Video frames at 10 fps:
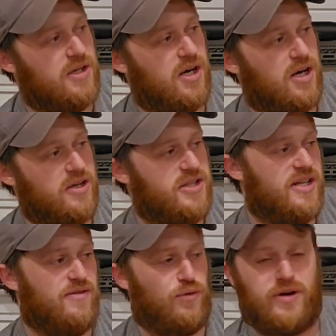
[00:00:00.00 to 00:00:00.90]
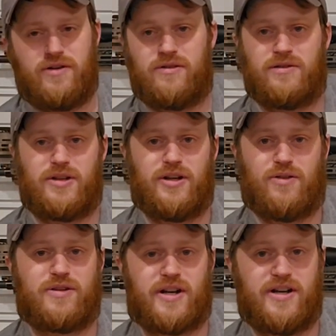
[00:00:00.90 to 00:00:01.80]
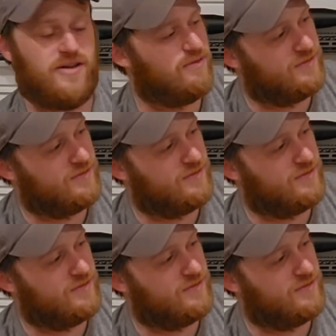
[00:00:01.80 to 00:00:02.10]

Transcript: I did have one, kind of